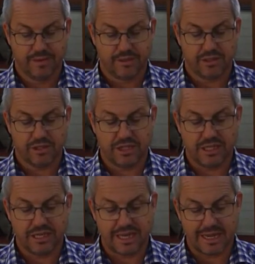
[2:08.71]
So she
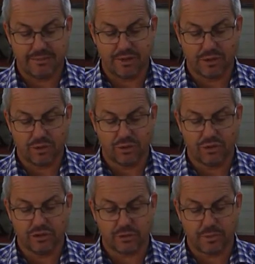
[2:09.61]
named the Lord
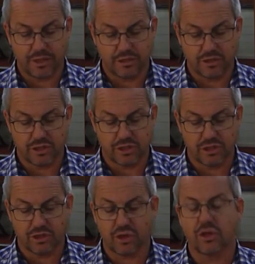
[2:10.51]
who spoke to her,
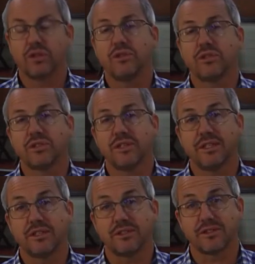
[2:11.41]
"The God who
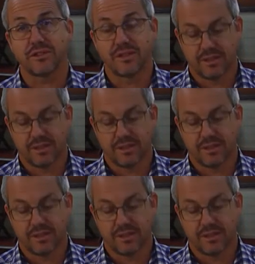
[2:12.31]
sees."